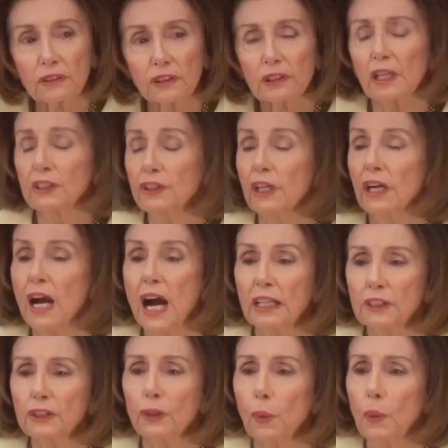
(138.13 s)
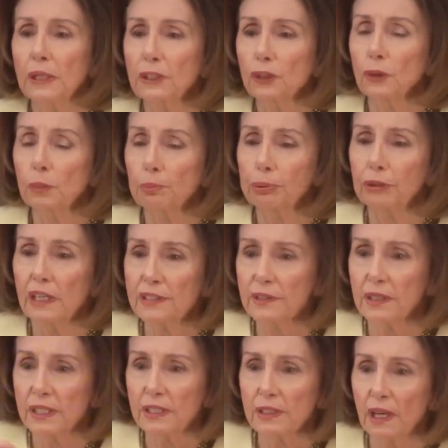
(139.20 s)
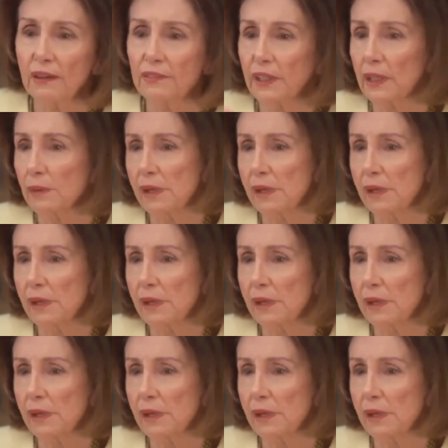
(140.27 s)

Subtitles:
Such a consequential president of the